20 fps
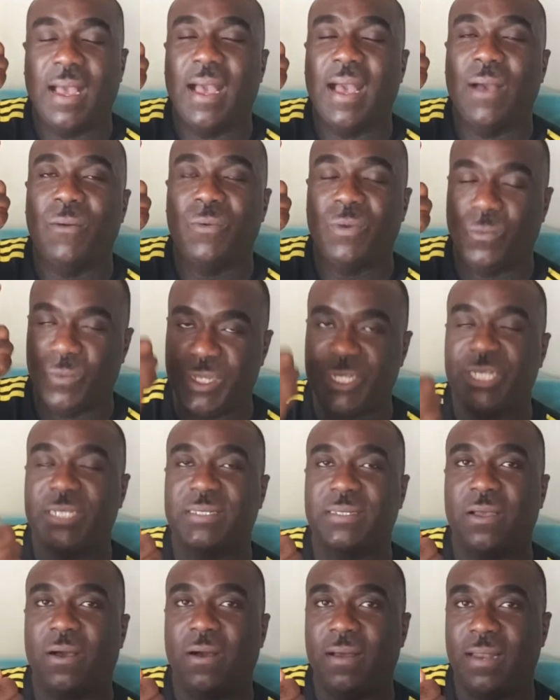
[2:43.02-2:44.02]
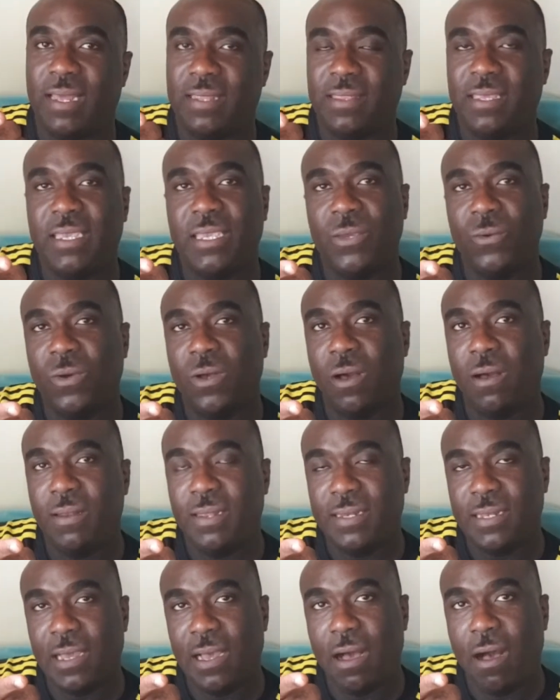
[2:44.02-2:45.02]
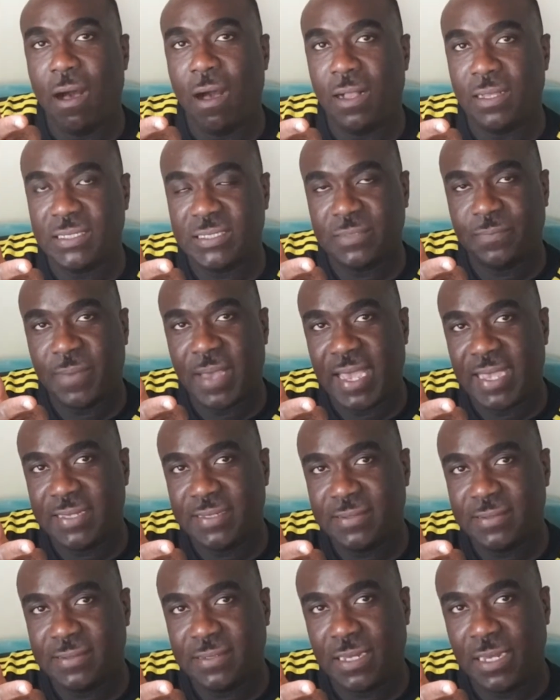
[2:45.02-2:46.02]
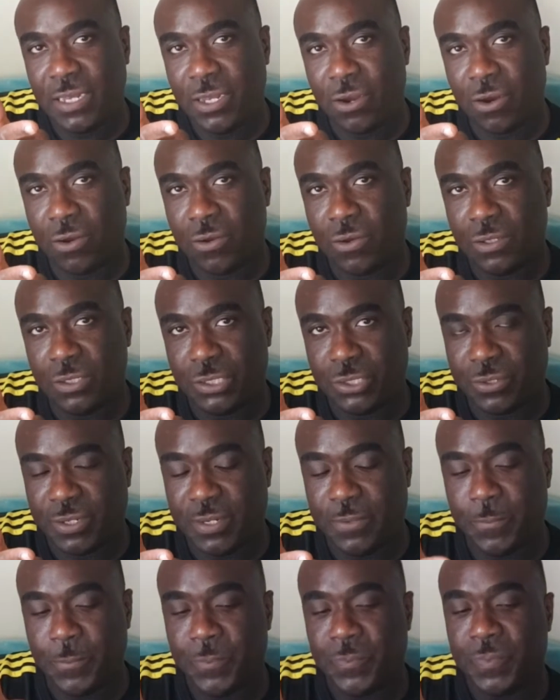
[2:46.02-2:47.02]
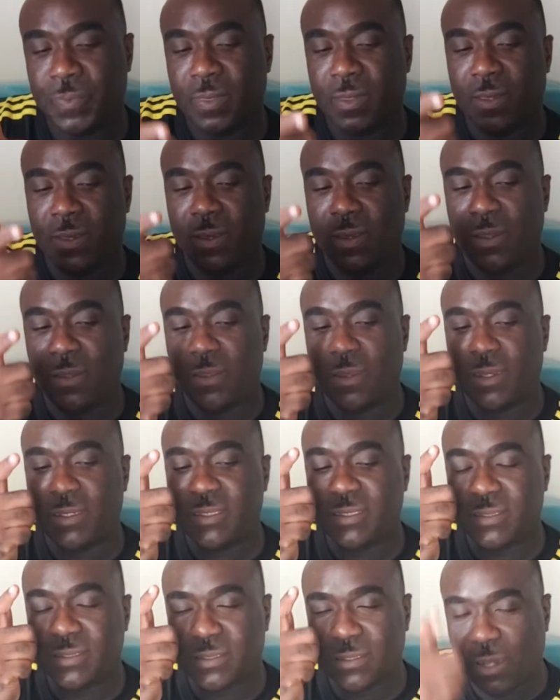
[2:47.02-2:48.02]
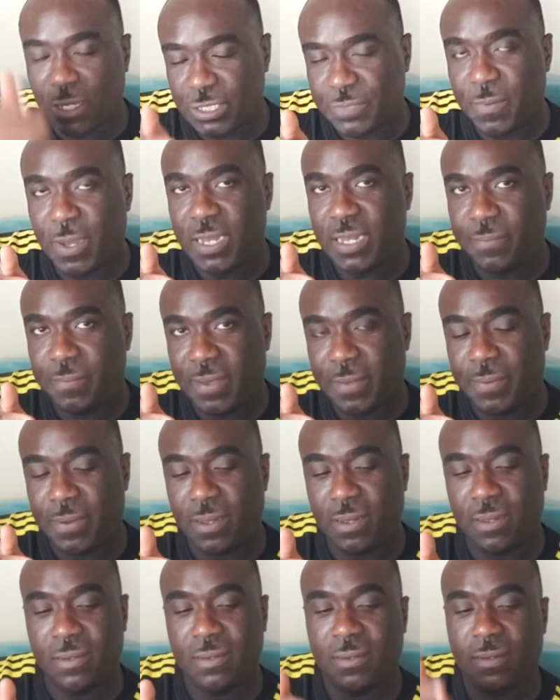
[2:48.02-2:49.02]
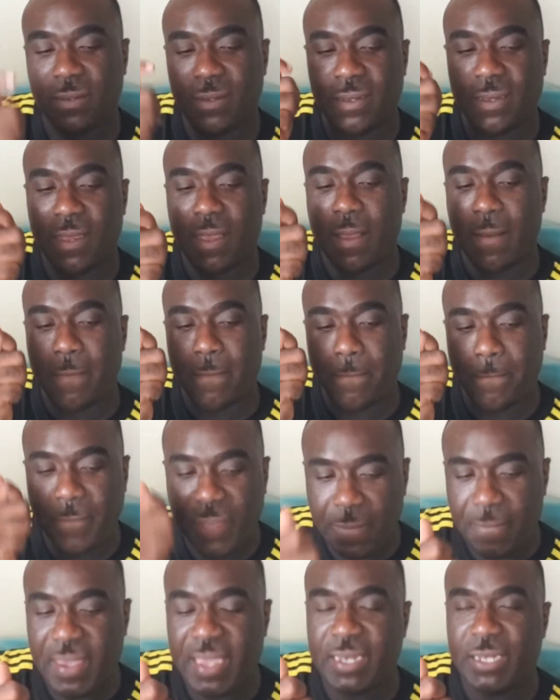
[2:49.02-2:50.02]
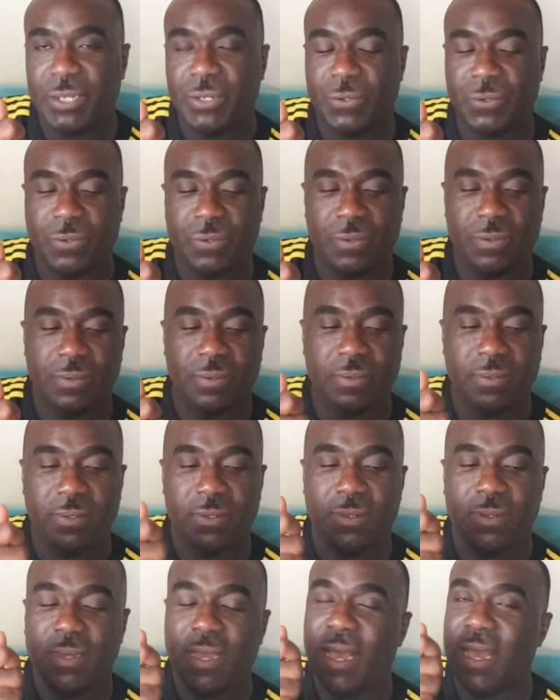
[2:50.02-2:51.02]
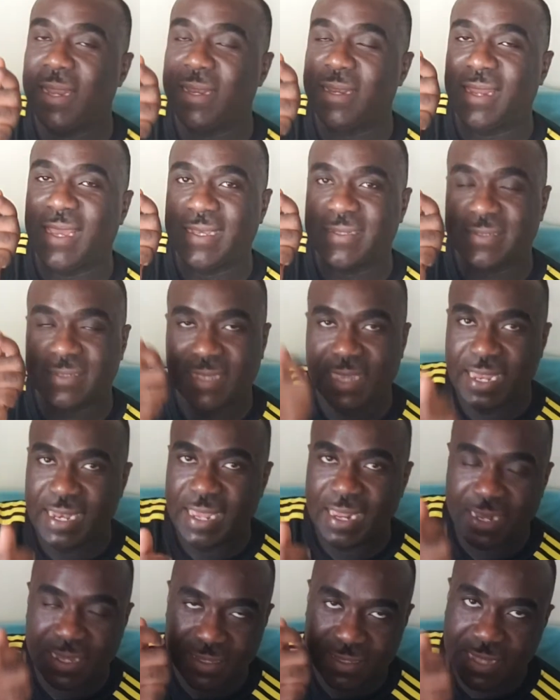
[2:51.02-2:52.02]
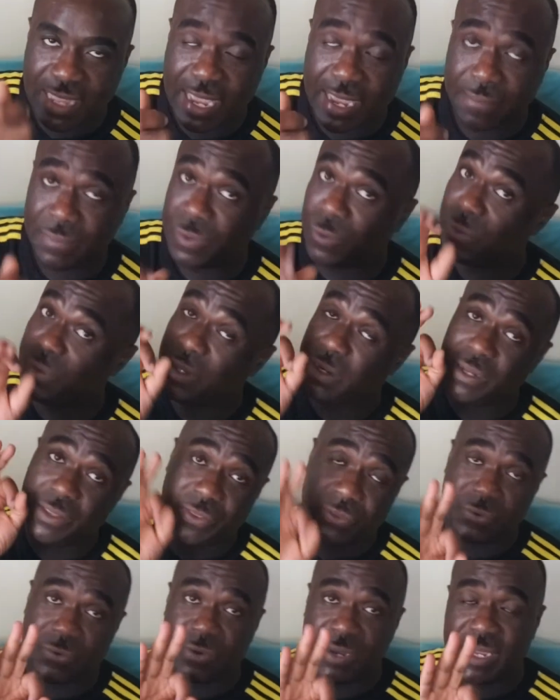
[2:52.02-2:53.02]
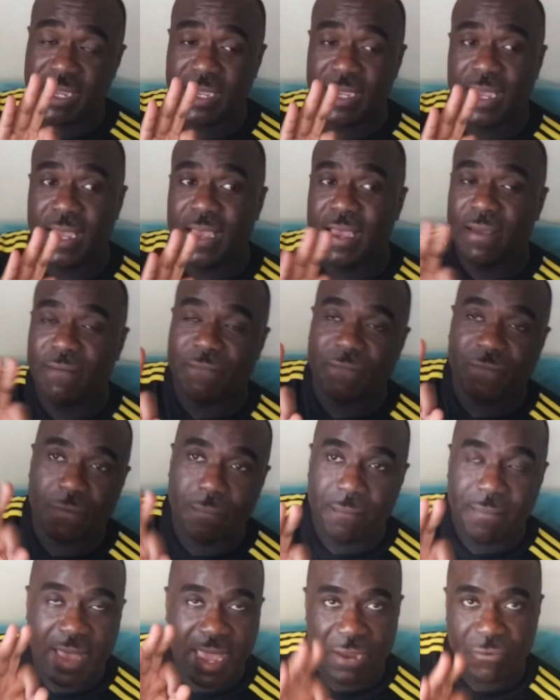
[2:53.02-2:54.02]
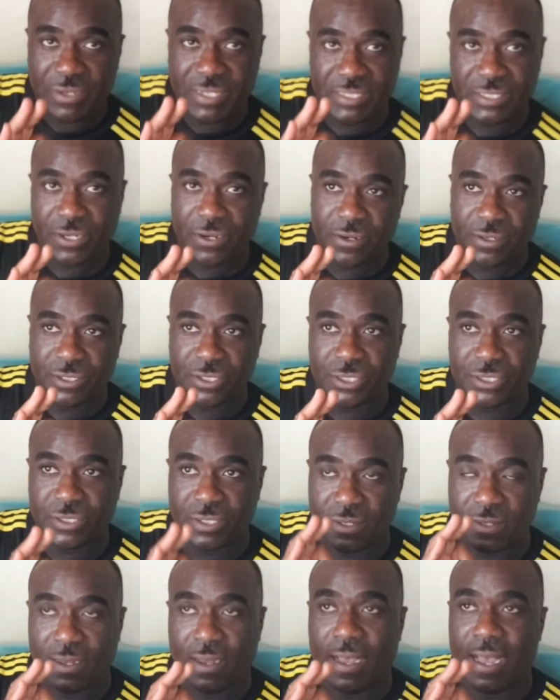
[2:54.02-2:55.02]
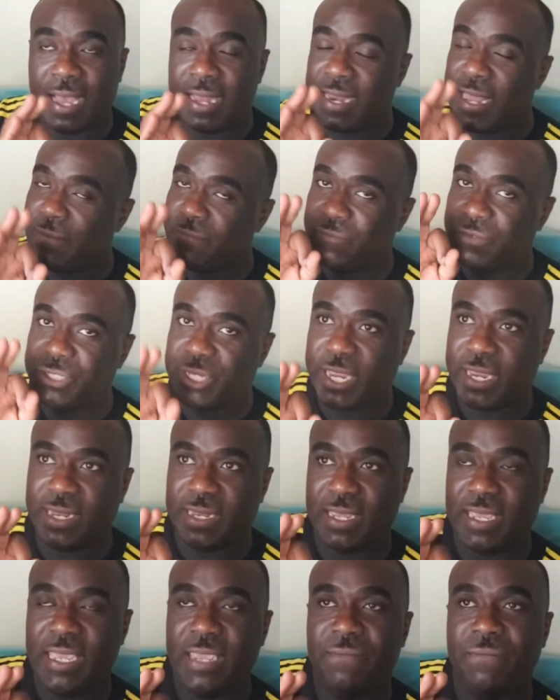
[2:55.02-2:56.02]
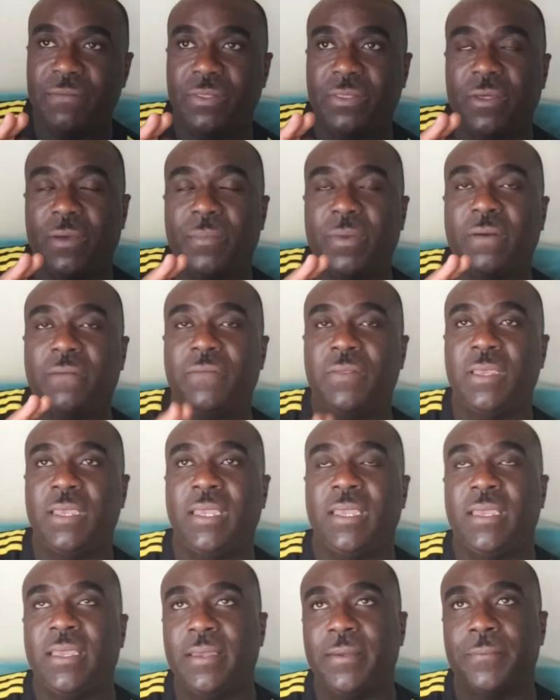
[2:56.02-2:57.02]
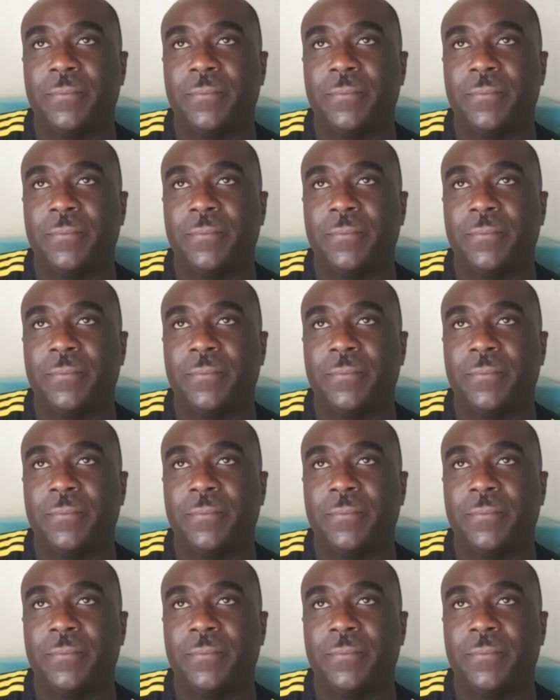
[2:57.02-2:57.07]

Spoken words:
which is called, I think you call it allspice in your country. So it's Scotch bonnet pepper, pimento, and escallion and thyme. Those are the three from my research, and I've checked even some of the